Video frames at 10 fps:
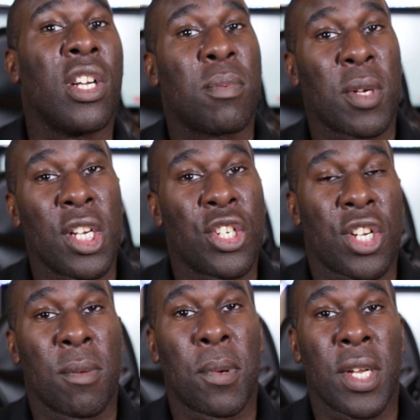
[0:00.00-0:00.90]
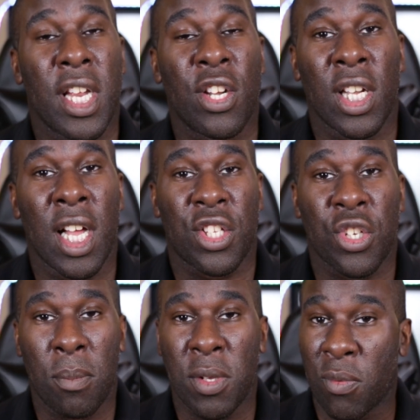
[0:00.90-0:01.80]
good, because you can put it in your
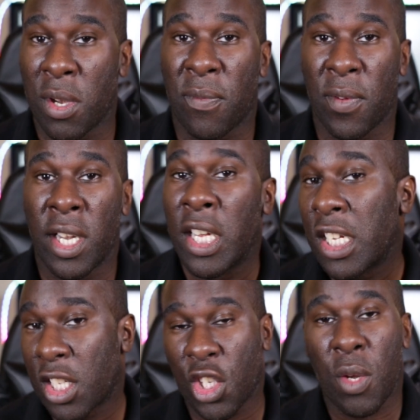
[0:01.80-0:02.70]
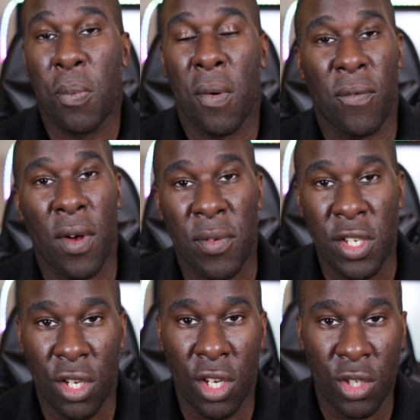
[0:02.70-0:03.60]
laptop. It's really thin. It's a
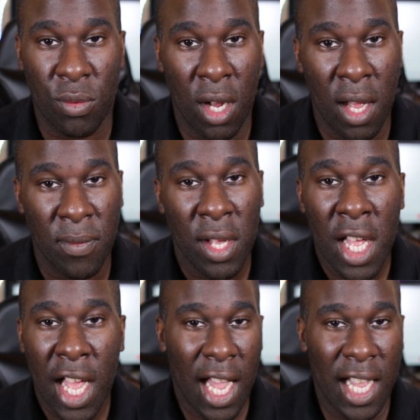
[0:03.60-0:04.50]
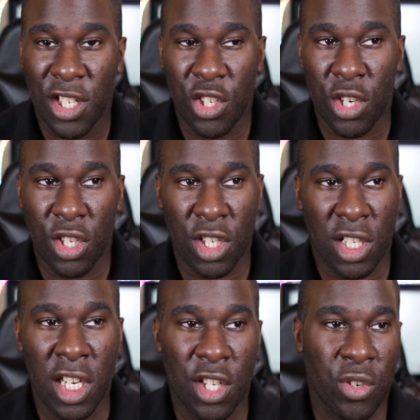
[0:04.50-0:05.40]
2.5-inch hard drive, and you can
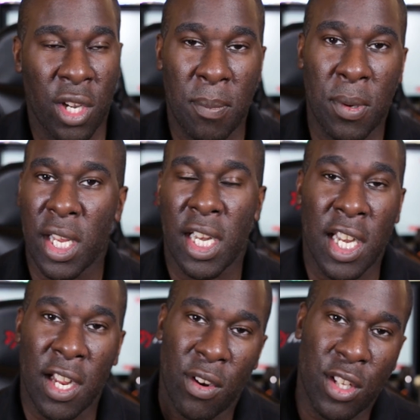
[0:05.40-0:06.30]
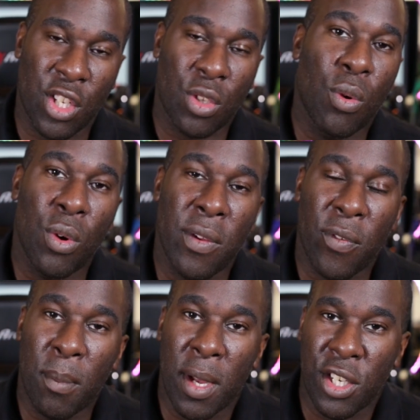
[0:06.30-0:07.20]
just literally put it in there and store all your
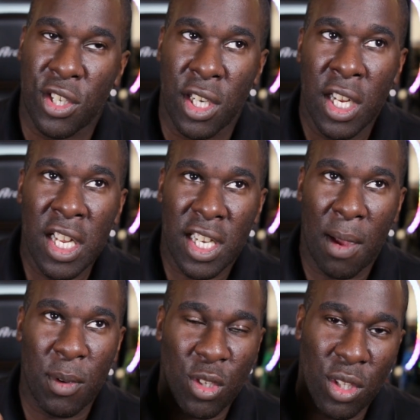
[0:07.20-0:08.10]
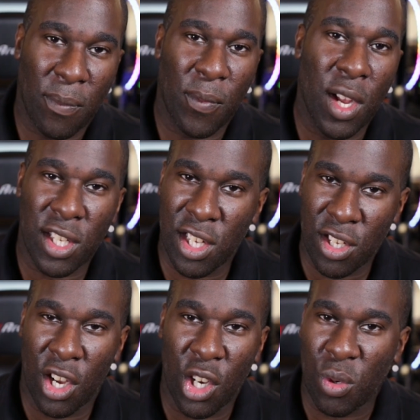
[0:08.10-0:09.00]
information. Now, it's not the
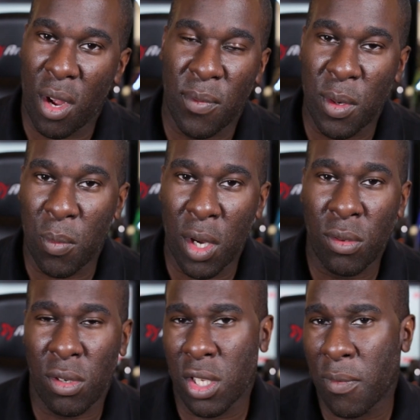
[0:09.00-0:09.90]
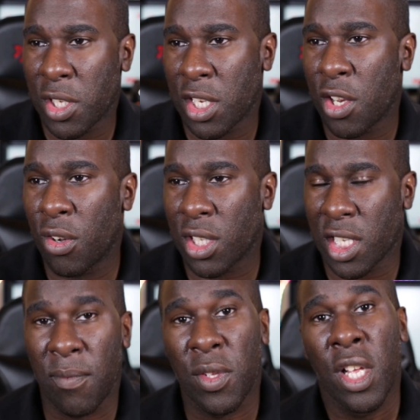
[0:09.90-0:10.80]
fastest hard drive in the world, because obviously you've got
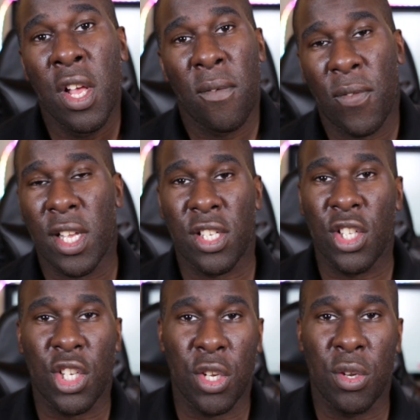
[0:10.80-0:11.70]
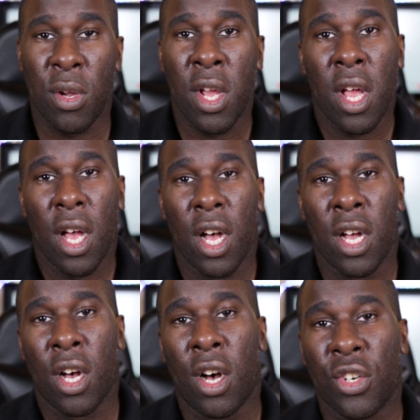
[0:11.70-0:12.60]

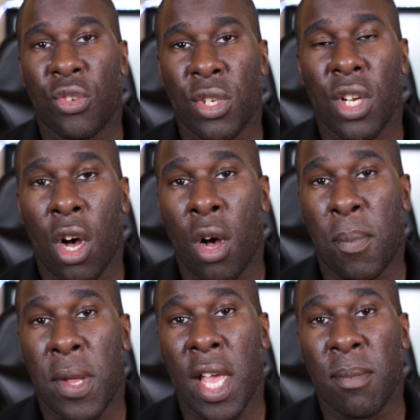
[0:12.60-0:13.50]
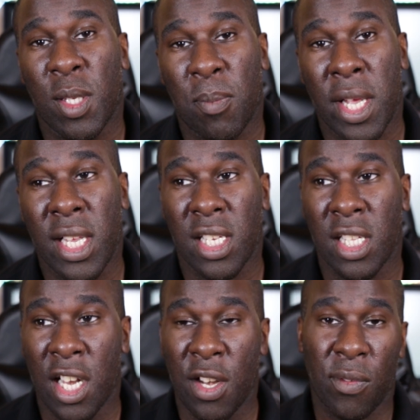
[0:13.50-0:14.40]
7,200 RPM speeds,
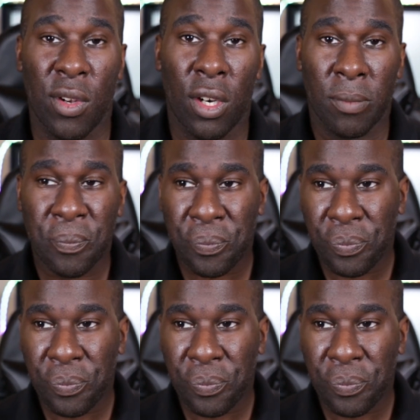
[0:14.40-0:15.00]
and then you've got